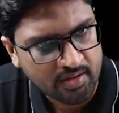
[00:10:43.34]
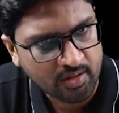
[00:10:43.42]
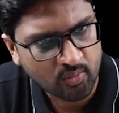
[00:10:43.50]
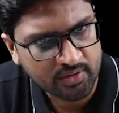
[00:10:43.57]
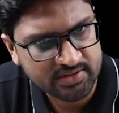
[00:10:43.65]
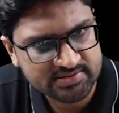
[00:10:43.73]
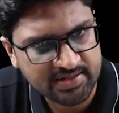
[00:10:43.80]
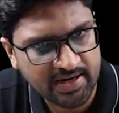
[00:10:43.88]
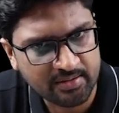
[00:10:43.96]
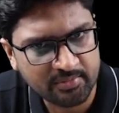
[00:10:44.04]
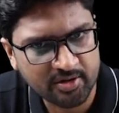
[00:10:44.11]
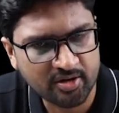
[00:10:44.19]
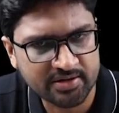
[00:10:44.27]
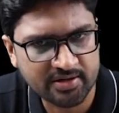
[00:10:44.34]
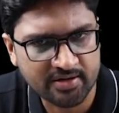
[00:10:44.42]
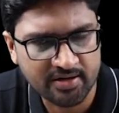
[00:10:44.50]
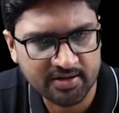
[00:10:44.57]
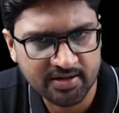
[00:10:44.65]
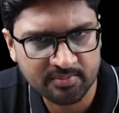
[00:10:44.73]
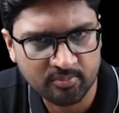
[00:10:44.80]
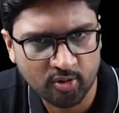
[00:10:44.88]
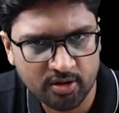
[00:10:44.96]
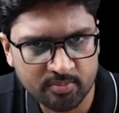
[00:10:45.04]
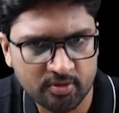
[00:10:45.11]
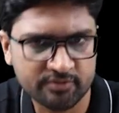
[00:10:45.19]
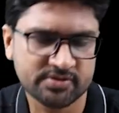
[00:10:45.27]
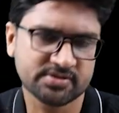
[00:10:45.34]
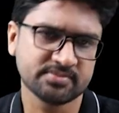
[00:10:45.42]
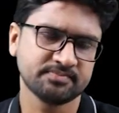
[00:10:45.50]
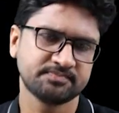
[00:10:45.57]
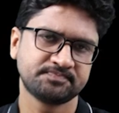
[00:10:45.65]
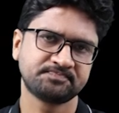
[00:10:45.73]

Now, what is dynamic and the runtime polymorphism?